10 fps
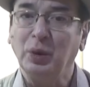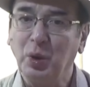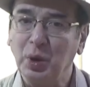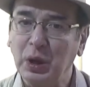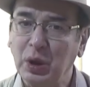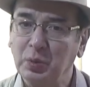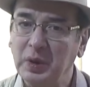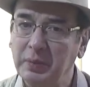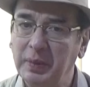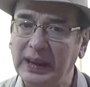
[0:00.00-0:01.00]
good
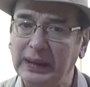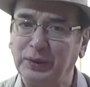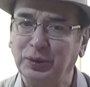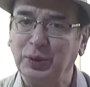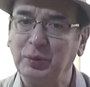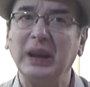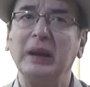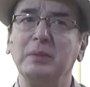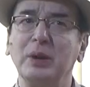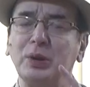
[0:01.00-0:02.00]
human beings, to be
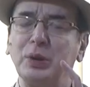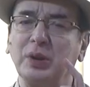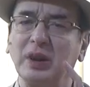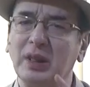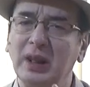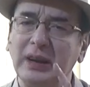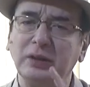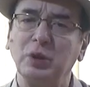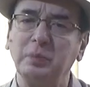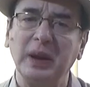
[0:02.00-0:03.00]
able to
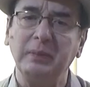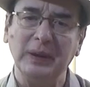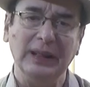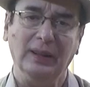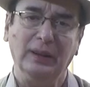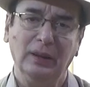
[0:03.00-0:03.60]
relate to people